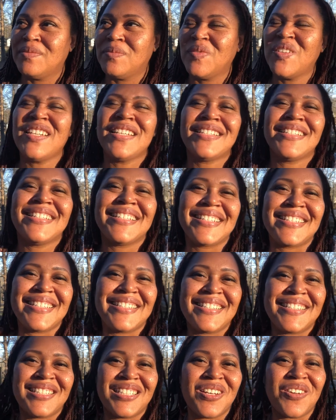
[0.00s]
this
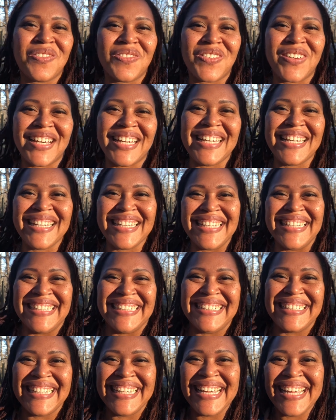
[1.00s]
stuff right
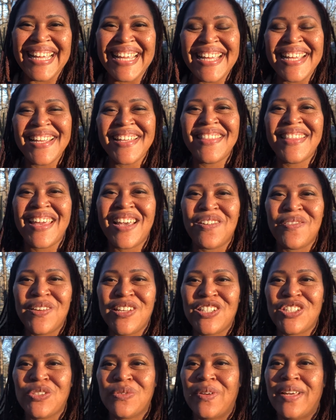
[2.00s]
here that we
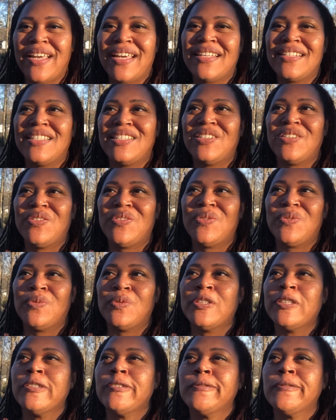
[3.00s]
try to